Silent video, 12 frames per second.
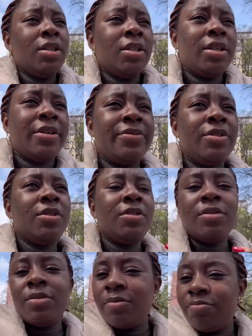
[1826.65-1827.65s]
I've
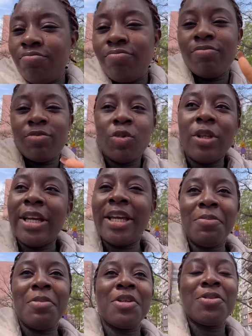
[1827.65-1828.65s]
done what I
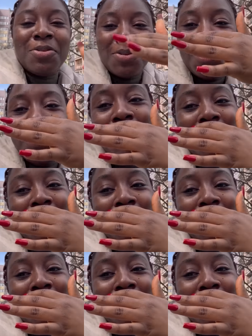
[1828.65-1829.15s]
came here to do,